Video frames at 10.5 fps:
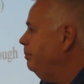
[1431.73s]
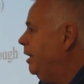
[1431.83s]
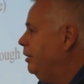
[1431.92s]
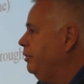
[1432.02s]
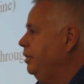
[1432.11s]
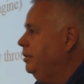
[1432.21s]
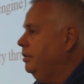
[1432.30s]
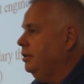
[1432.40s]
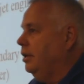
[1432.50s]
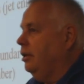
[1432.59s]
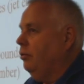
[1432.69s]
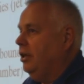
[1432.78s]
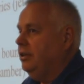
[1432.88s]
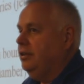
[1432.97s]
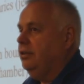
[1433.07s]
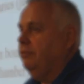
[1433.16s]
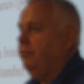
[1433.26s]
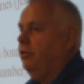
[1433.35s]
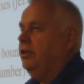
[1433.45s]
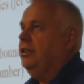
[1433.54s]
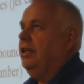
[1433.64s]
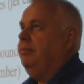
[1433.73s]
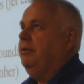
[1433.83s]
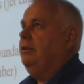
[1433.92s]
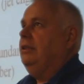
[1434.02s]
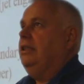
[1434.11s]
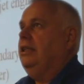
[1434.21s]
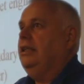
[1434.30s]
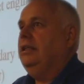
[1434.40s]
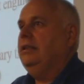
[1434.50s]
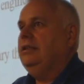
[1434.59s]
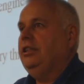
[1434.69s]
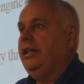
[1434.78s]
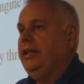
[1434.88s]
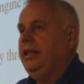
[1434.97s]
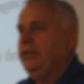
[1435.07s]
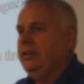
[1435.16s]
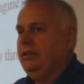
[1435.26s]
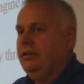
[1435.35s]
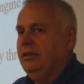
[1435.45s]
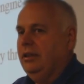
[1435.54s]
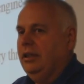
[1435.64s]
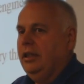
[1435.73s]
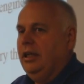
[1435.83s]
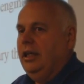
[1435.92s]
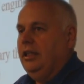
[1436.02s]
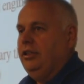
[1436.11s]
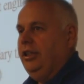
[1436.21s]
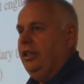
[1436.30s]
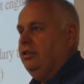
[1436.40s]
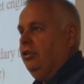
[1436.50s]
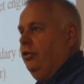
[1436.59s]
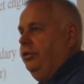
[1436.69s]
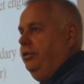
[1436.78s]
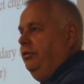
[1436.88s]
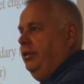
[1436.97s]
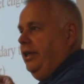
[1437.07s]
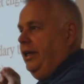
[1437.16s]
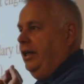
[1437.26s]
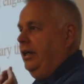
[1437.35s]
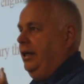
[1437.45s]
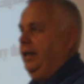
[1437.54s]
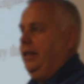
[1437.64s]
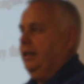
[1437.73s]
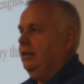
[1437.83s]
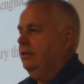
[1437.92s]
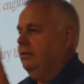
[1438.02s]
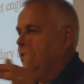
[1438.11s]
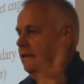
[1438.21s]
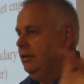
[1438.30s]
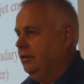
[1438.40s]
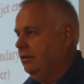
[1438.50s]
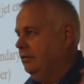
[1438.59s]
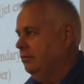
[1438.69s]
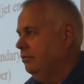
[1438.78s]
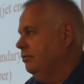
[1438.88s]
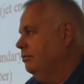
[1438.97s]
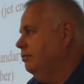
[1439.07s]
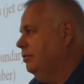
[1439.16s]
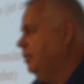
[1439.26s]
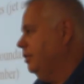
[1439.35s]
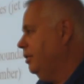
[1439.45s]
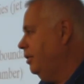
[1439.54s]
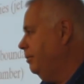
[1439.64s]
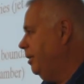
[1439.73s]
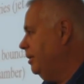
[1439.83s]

some boundaries, whereas, for example, jet engine. The jet's going through the air at, 600